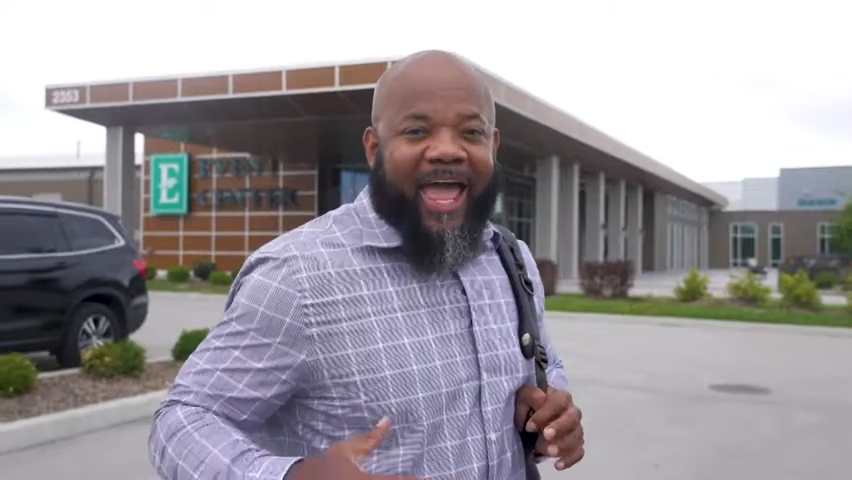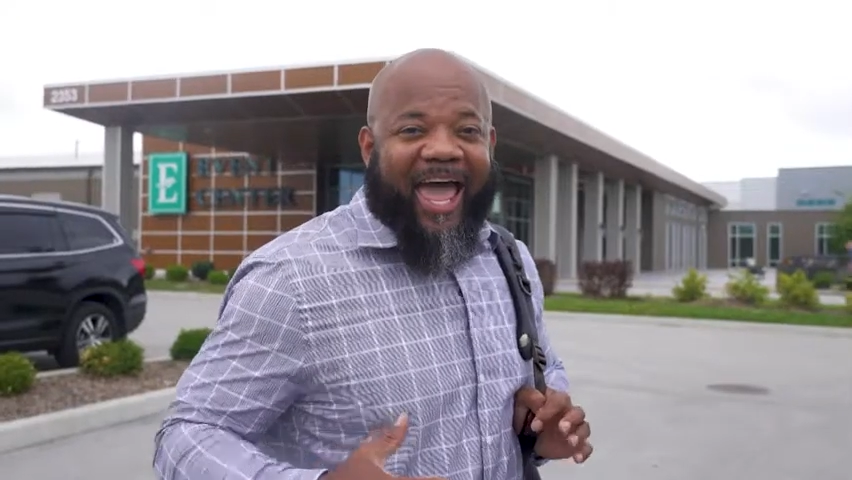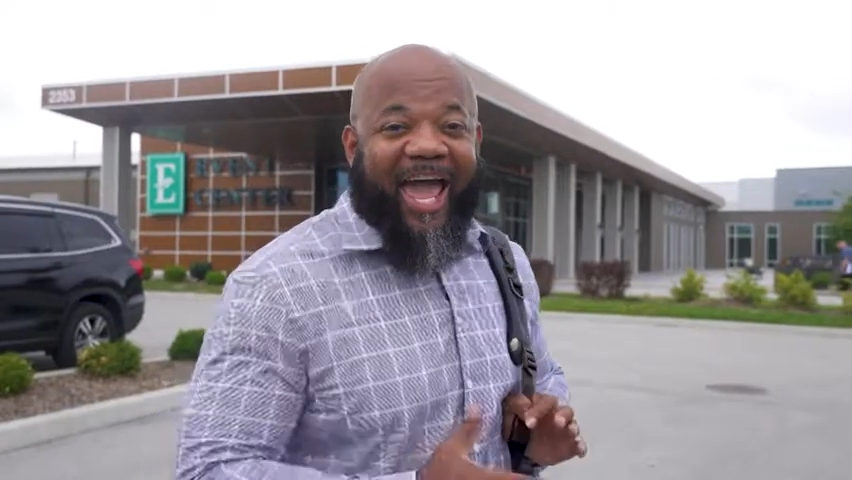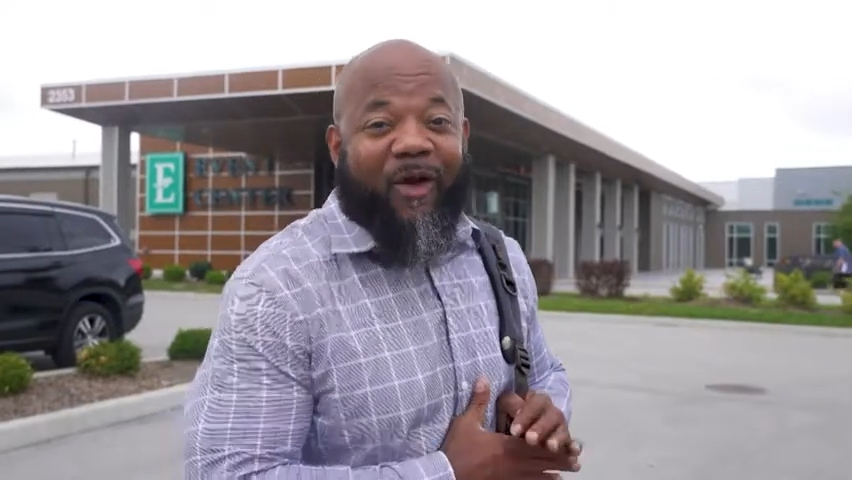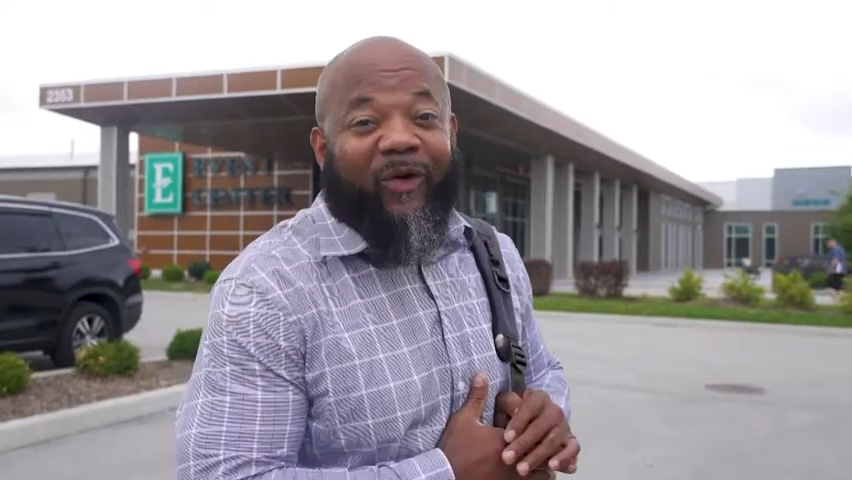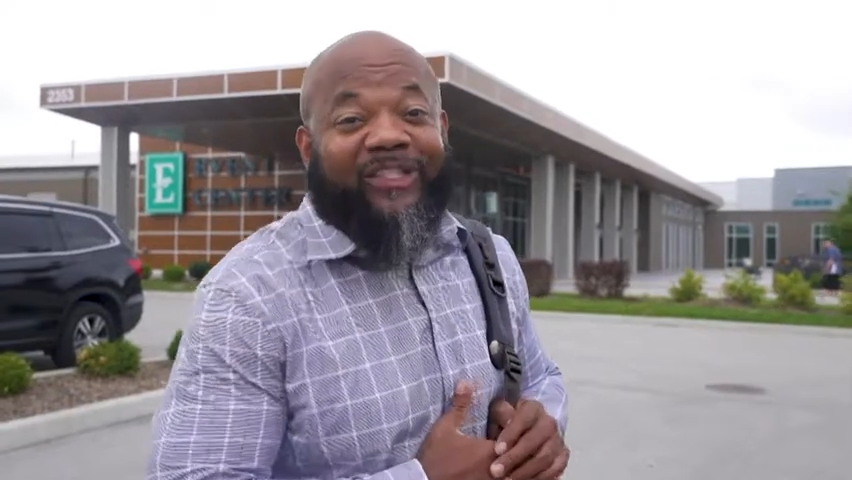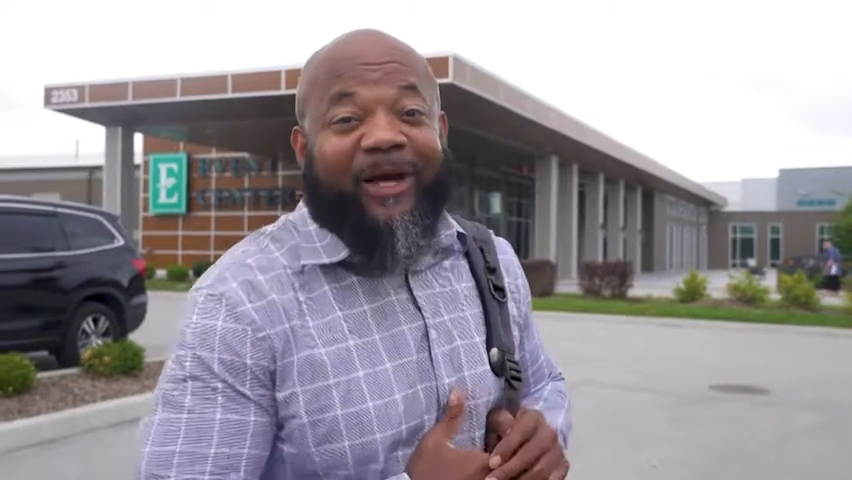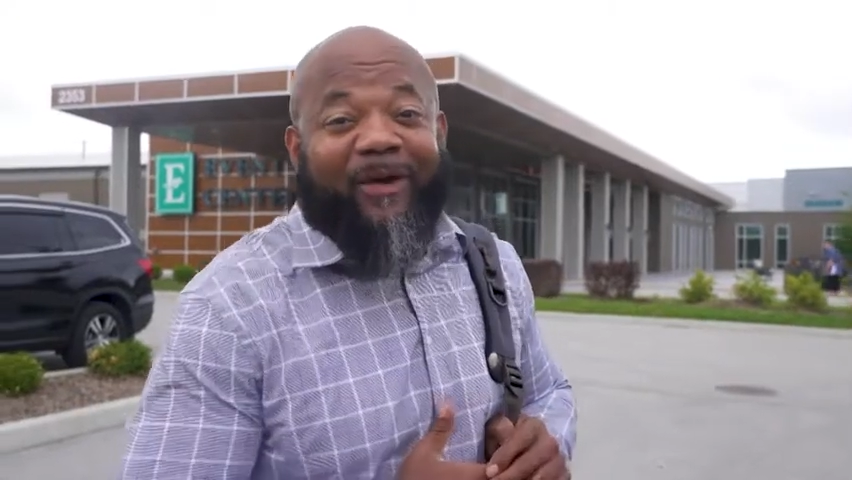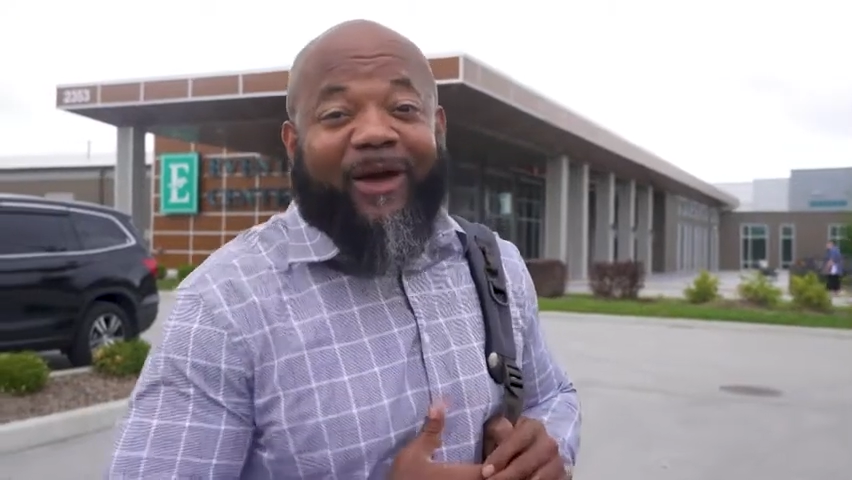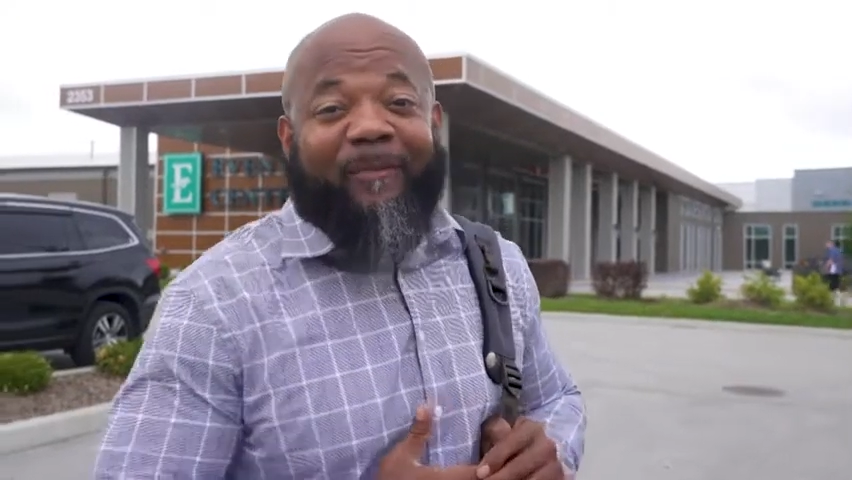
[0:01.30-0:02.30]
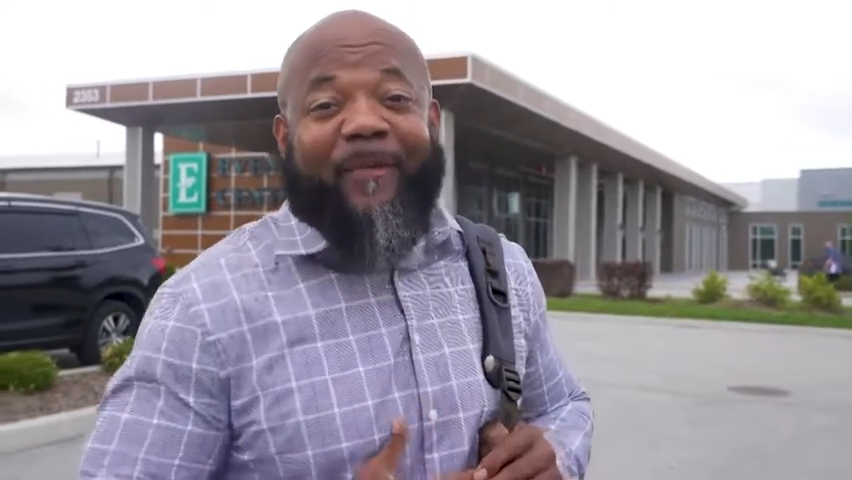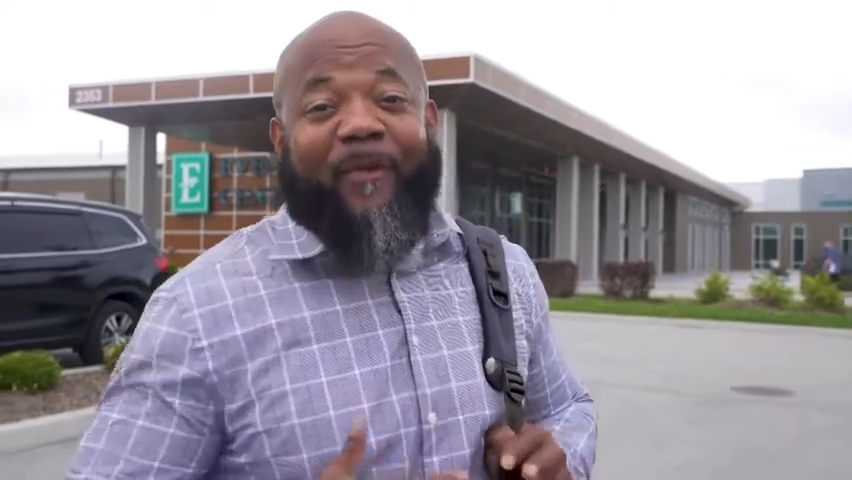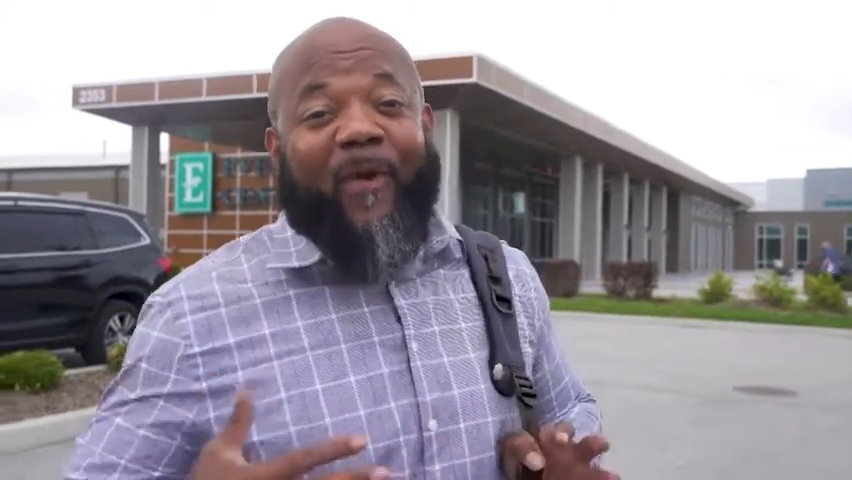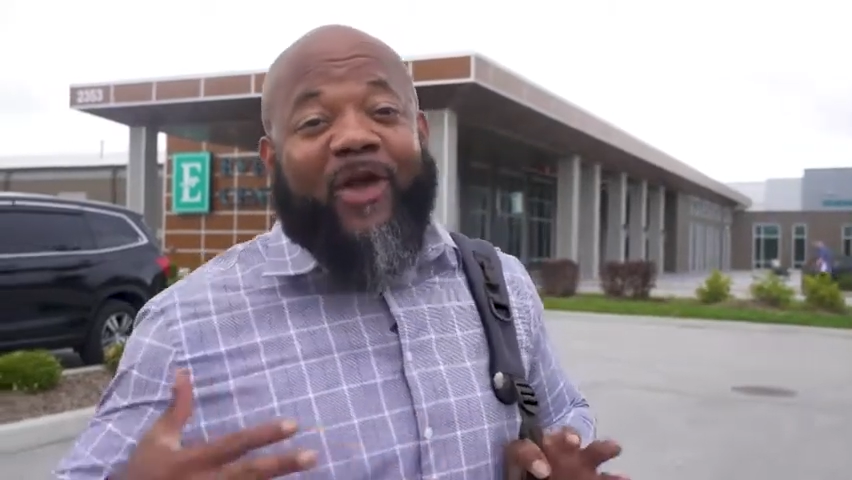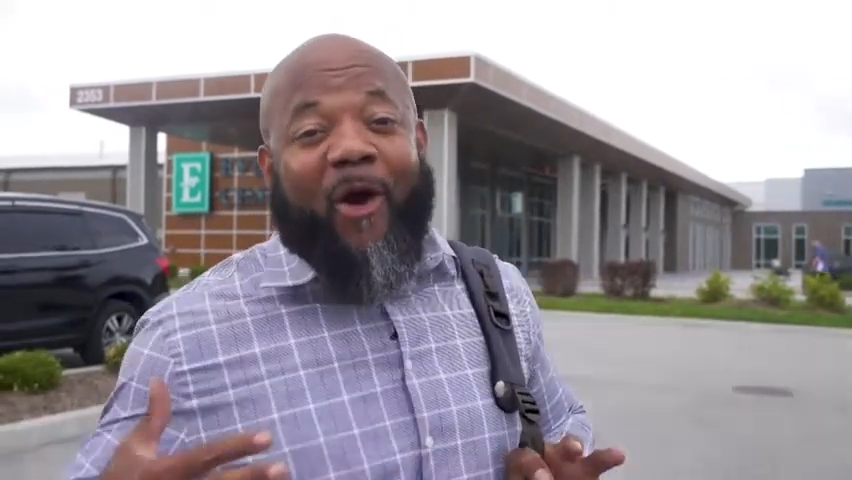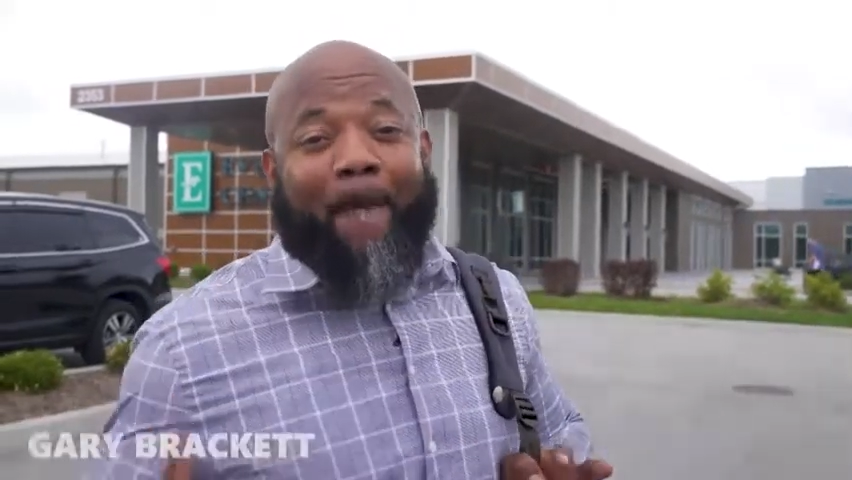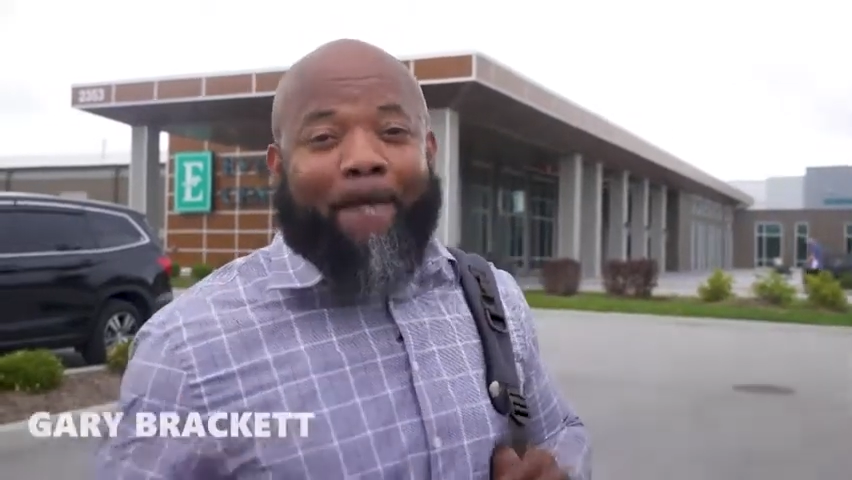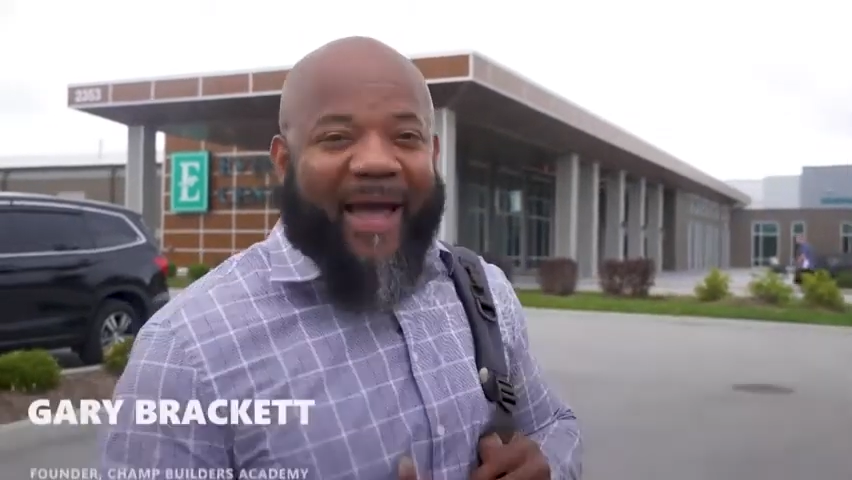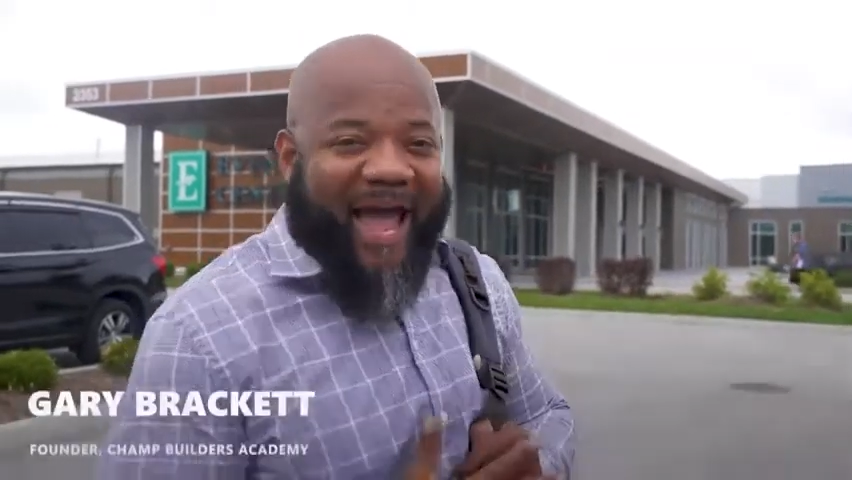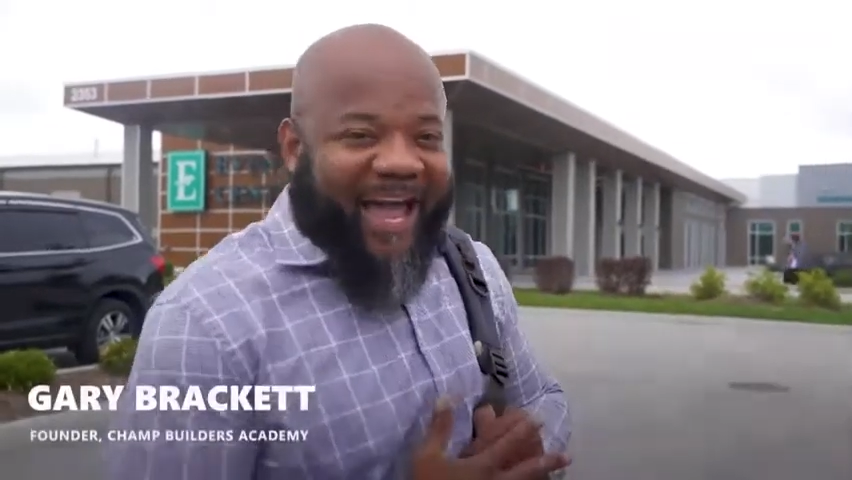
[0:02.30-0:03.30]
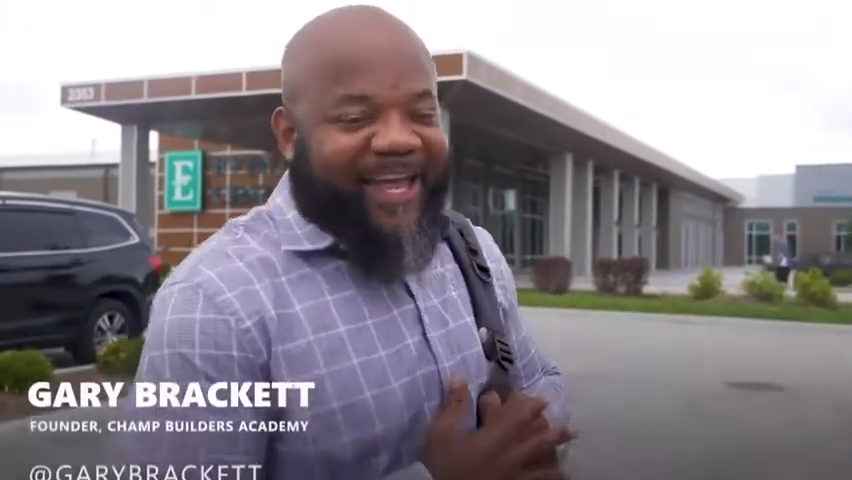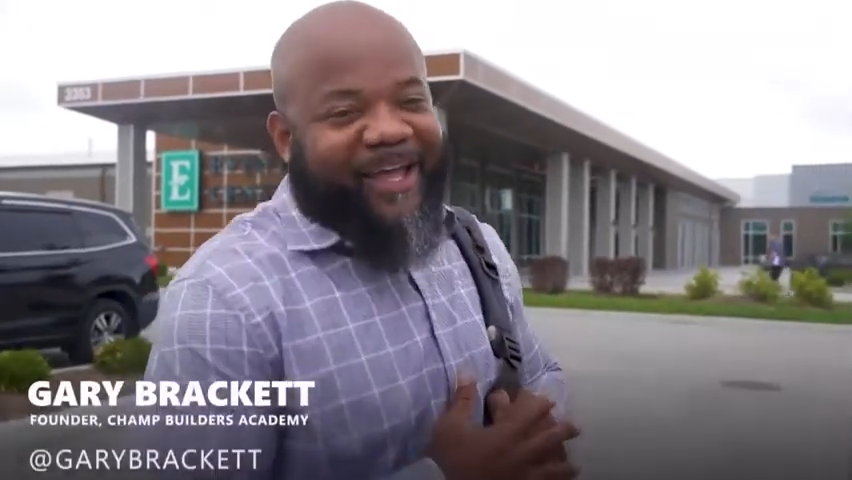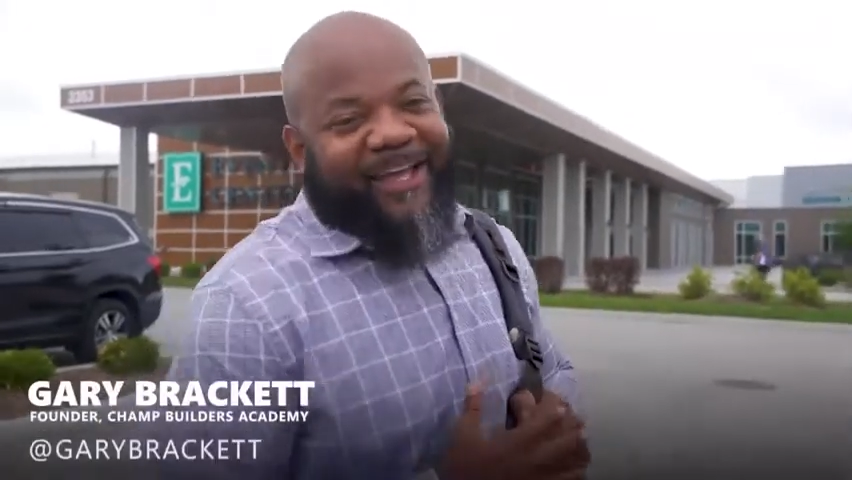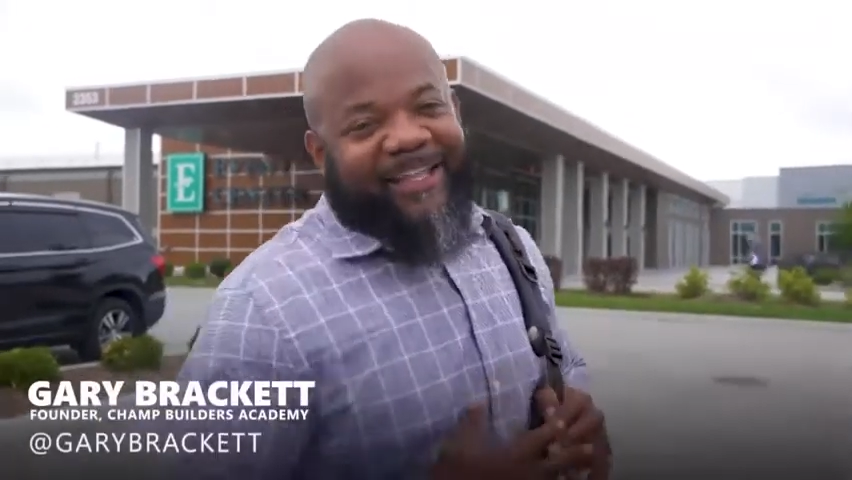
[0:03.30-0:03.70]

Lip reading: Hey, what's up, good people? We are back.